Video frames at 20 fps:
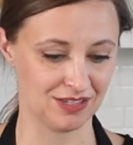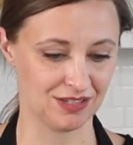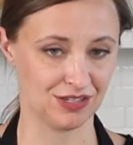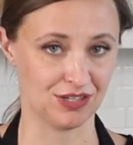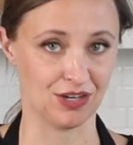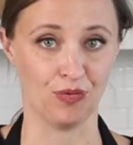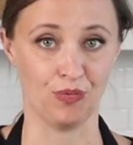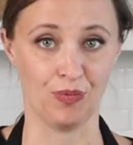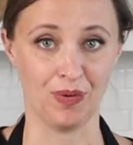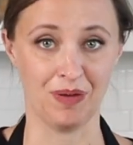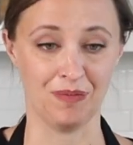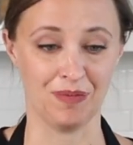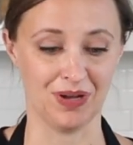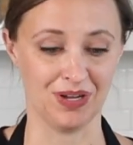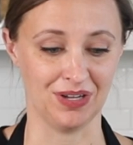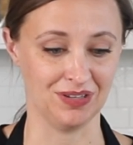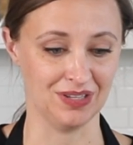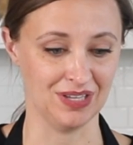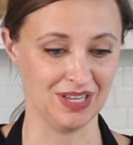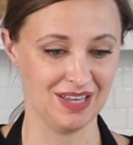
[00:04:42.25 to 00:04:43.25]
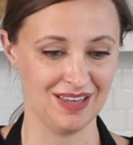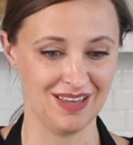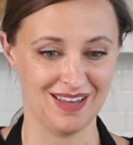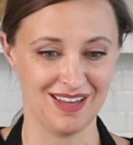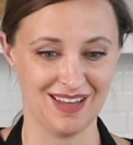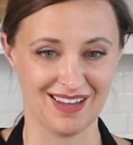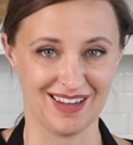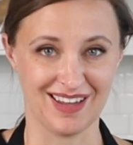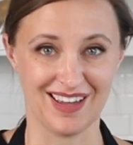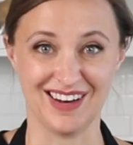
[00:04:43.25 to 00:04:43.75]
So we will
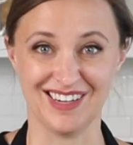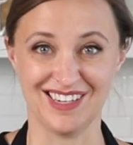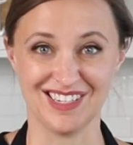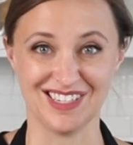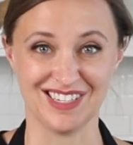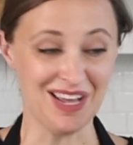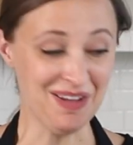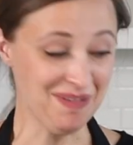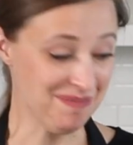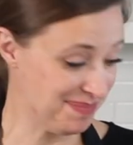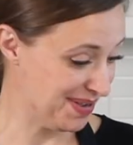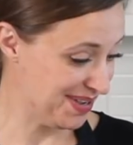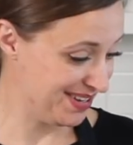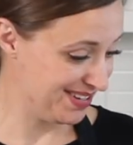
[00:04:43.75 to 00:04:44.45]
get it dished up.